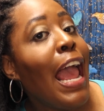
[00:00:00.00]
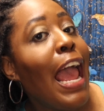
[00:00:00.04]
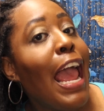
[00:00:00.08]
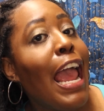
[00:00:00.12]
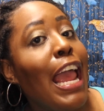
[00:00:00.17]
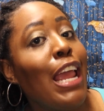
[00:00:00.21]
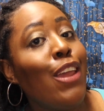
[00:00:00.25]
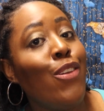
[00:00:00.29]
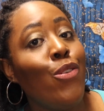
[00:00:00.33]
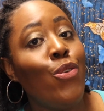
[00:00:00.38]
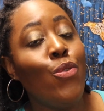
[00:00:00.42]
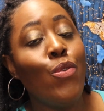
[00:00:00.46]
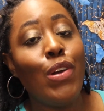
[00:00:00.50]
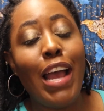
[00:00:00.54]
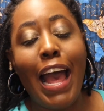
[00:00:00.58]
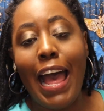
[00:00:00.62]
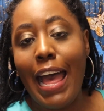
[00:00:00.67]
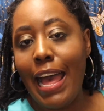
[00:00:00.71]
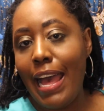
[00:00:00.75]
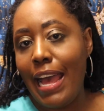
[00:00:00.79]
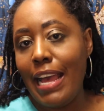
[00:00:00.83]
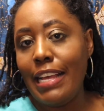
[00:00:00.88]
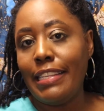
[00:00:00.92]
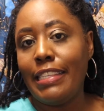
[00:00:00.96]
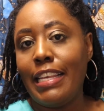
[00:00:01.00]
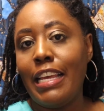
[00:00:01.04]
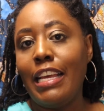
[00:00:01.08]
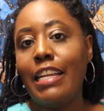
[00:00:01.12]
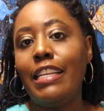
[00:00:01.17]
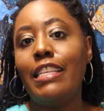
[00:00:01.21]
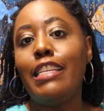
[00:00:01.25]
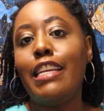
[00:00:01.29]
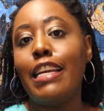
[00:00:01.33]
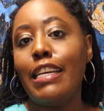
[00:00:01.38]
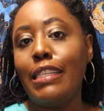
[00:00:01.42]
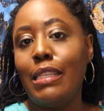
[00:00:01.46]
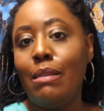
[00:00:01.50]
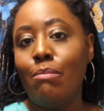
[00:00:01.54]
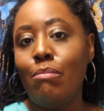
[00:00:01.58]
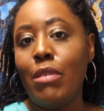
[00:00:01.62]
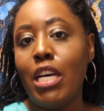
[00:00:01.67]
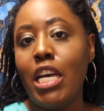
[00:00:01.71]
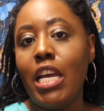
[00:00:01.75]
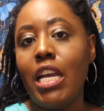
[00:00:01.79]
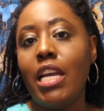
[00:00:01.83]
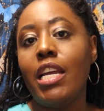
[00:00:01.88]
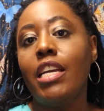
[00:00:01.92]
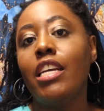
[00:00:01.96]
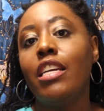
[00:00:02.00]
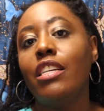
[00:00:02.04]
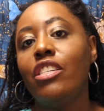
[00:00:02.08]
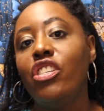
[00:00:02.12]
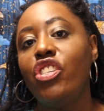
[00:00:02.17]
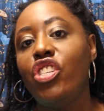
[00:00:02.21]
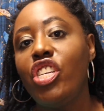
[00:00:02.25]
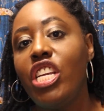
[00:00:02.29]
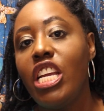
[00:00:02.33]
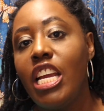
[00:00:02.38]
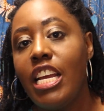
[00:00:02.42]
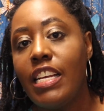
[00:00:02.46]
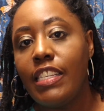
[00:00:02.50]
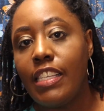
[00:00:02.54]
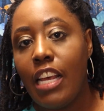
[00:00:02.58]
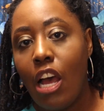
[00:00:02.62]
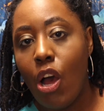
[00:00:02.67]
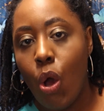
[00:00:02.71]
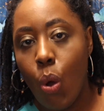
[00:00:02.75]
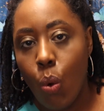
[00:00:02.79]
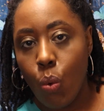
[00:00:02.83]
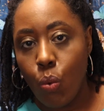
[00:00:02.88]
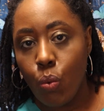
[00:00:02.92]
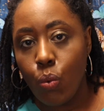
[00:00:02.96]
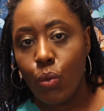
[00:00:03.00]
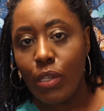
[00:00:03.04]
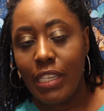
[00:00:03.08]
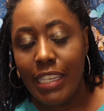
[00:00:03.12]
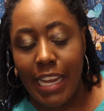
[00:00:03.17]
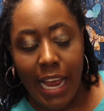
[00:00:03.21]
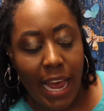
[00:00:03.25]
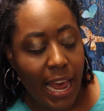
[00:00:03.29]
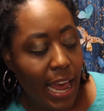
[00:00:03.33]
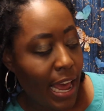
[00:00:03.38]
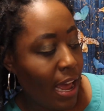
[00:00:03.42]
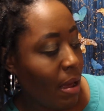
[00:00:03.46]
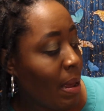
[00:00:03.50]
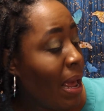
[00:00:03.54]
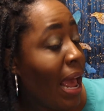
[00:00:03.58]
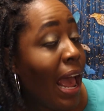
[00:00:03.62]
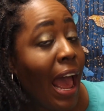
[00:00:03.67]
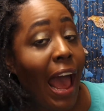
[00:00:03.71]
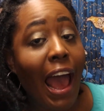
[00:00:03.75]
And you guys, this month, she is on time.